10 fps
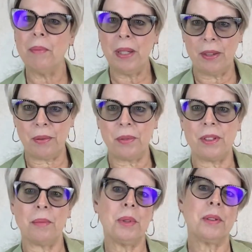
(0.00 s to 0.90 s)
been through
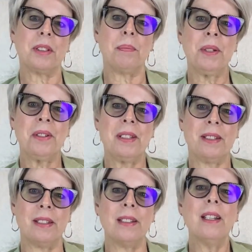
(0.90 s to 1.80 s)
similar
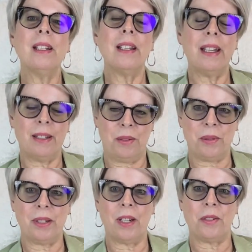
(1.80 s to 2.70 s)
experiences and who
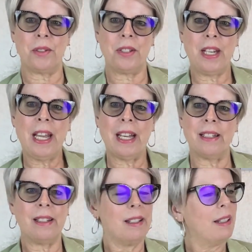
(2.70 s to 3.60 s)
can
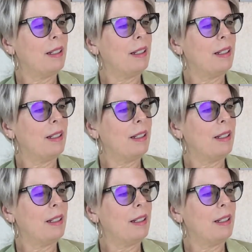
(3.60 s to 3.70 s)
understand